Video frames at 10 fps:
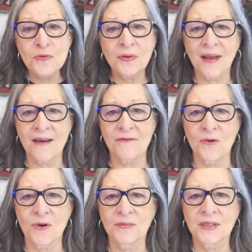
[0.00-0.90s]

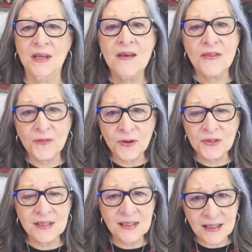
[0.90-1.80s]
platforms. The
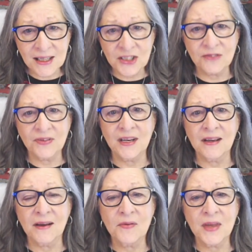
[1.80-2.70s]
first is a teaching
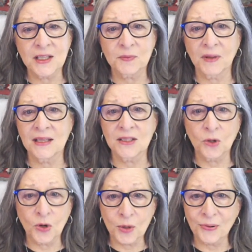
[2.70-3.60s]
video that explains a
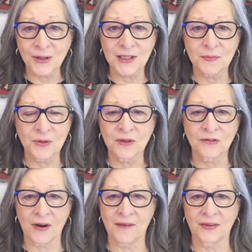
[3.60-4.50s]
core principle of
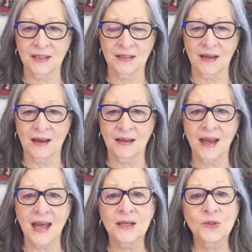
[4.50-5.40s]
graphic design
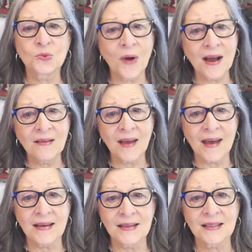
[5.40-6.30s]
as well
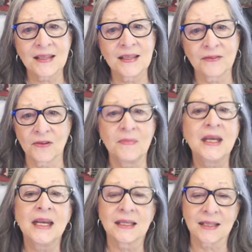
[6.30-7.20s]
as the different
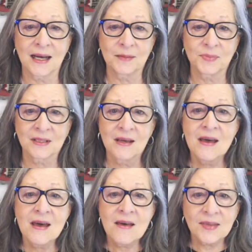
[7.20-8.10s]
media types.
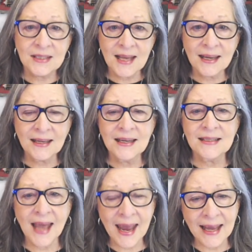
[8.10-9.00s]
The second is
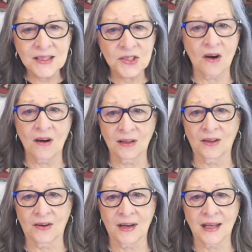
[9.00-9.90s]
hands-on
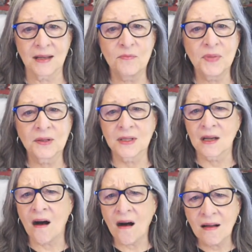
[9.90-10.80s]
learning, building
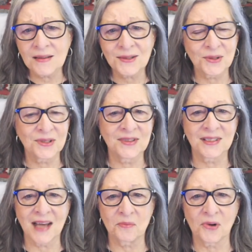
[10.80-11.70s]
all sorts of
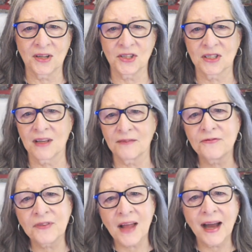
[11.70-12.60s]
design projects like
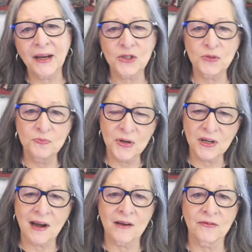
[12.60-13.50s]
flyers, book
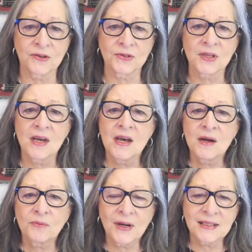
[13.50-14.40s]
covers,
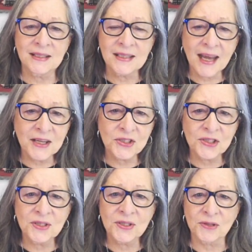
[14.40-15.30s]

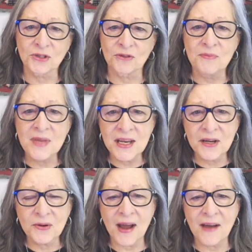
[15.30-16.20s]
presentations, social media
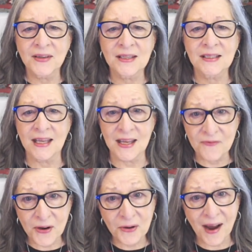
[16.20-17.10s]
graphics,
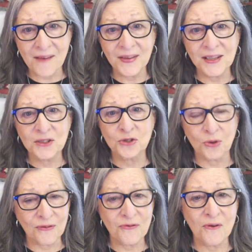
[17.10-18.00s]
infographics,
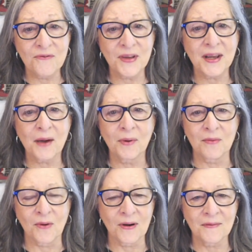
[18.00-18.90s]
short form video, and
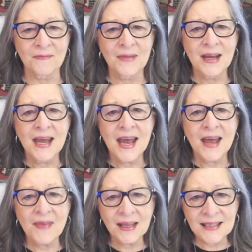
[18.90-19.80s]
more.
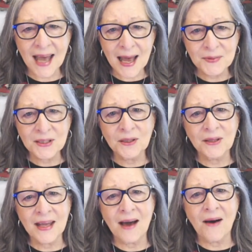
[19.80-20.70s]
And that's
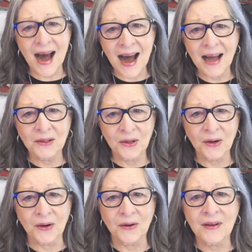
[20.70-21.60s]
absolutely how I
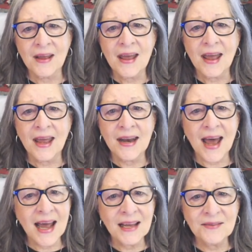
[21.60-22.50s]
learned and
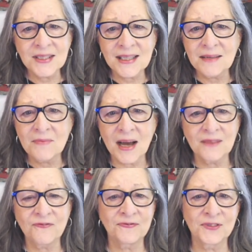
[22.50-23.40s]
I've seen
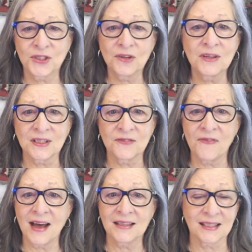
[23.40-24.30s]
my students
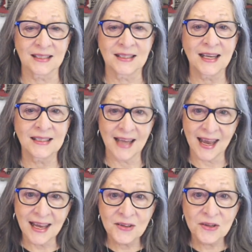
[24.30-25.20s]
find success
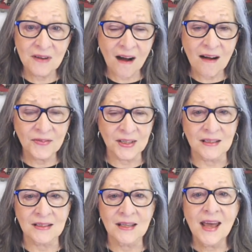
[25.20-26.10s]
and new
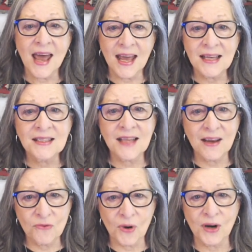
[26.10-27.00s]
confidence as
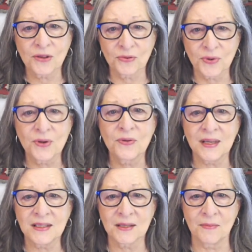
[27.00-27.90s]
they've worked through
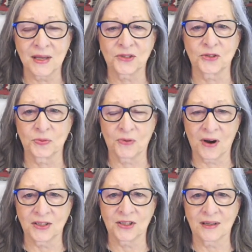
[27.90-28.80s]
these semester's
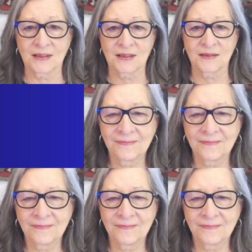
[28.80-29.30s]
projects.